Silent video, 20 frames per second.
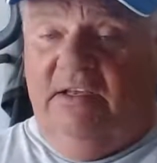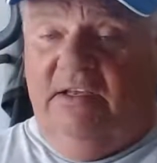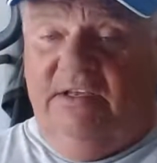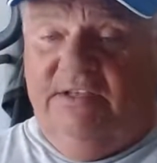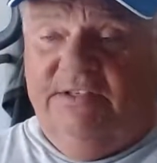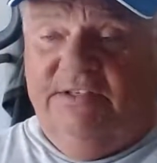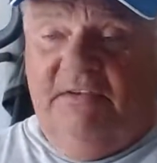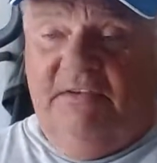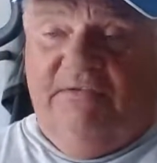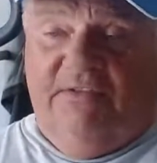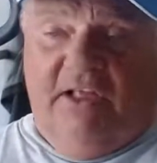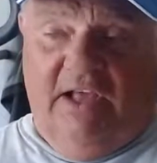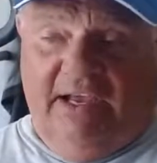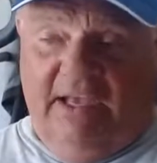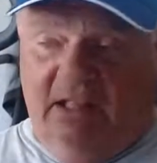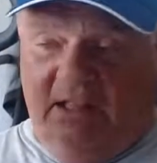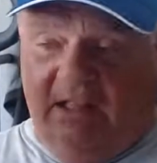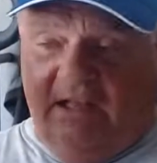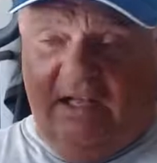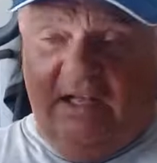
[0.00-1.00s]
because they fly
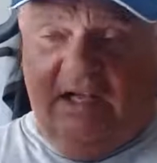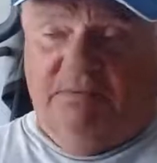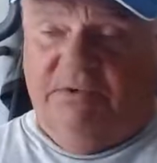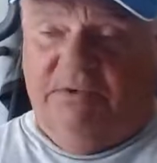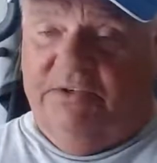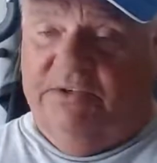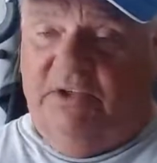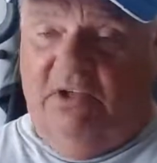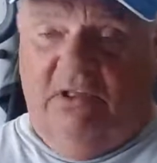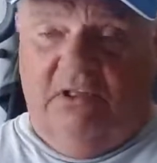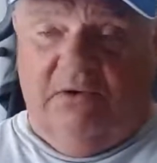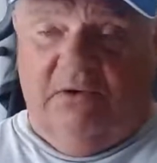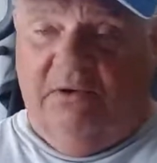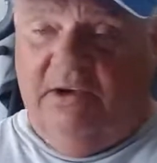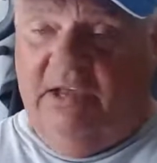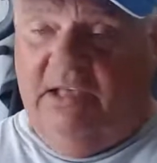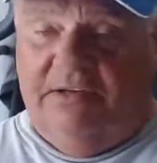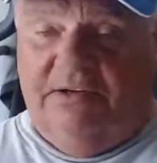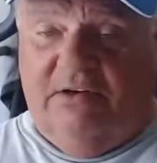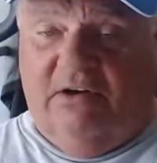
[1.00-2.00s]
helicopters all
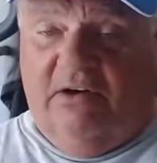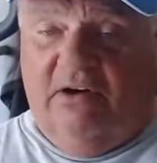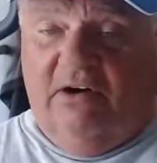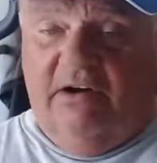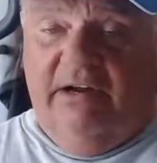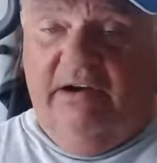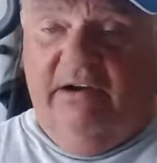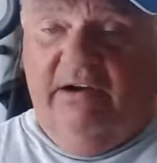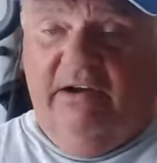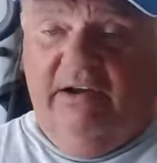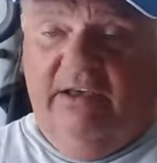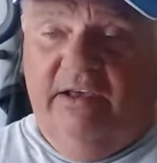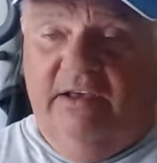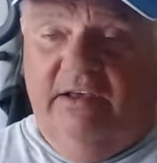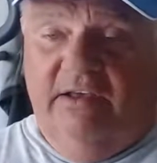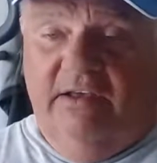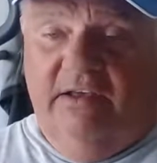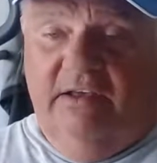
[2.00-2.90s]
around our area.